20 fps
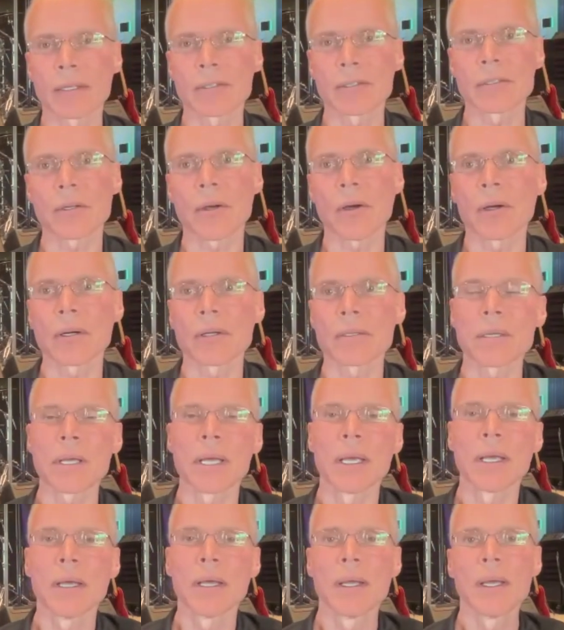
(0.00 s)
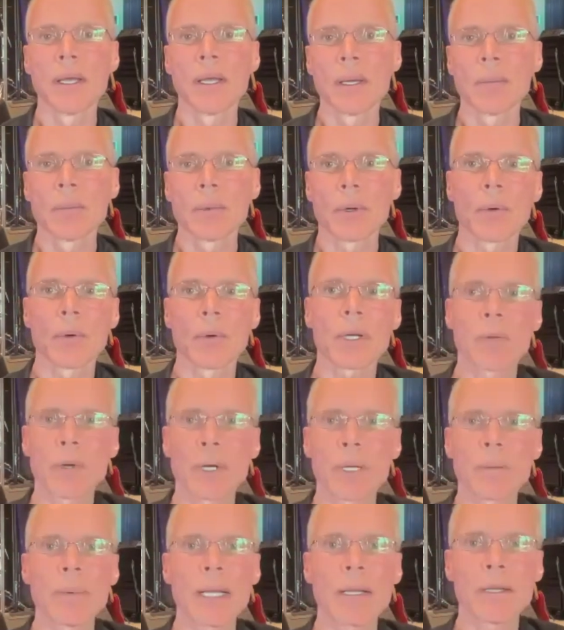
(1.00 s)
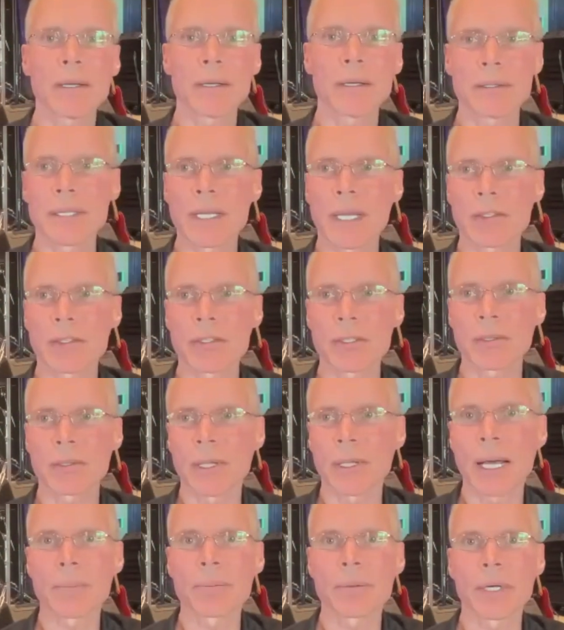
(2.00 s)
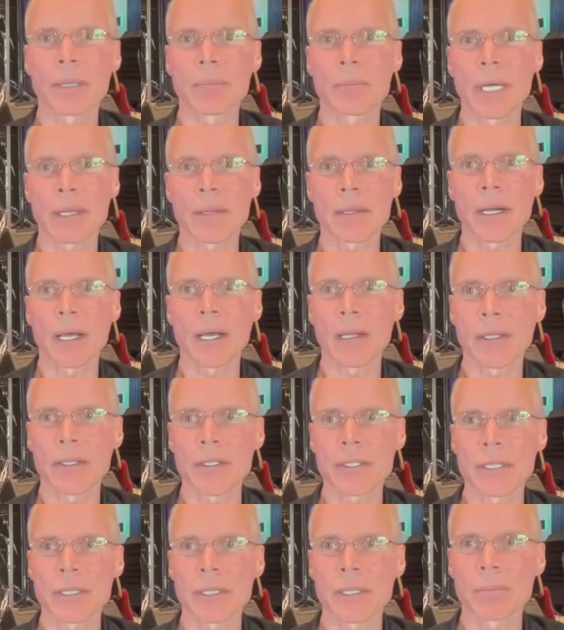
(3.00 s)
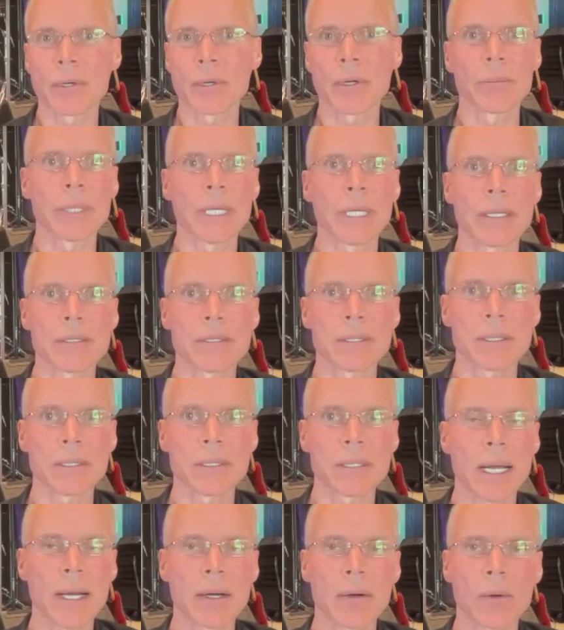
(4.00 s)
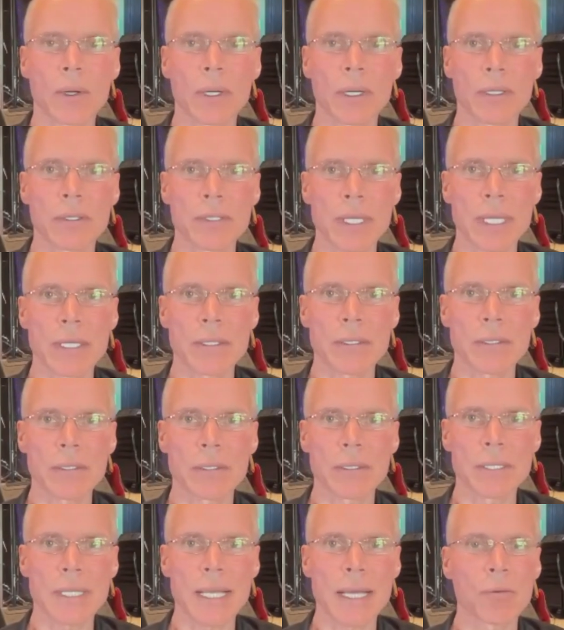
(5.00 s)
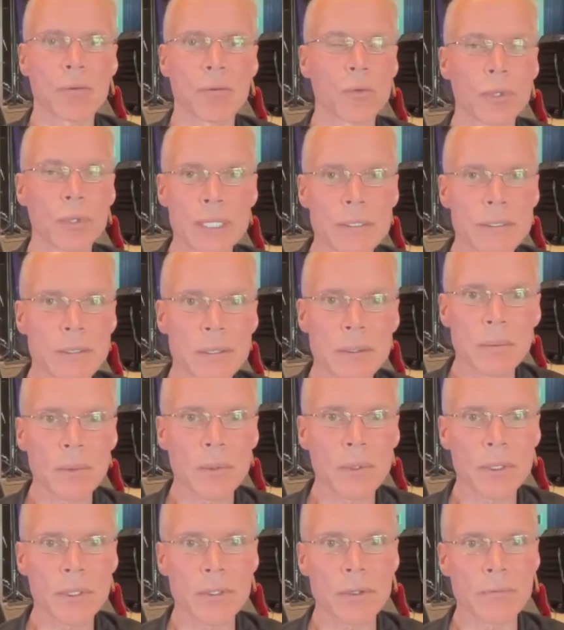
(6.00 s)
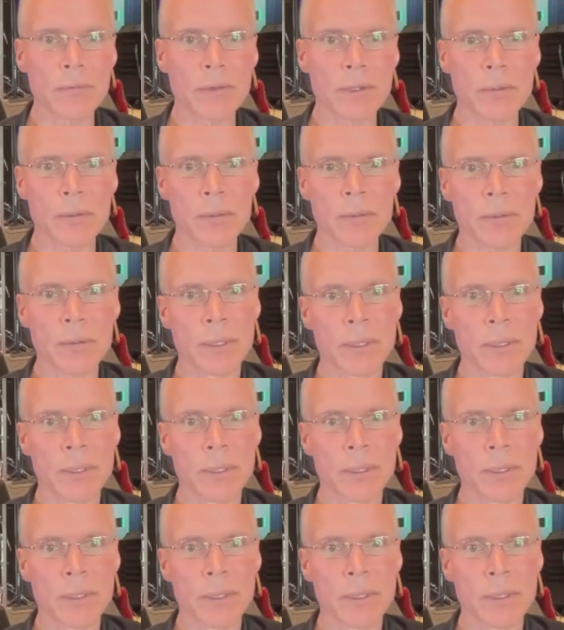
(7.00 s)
stars but what what about an intentional operating methodology that permeates the entire organization? Is that reasonable in your view?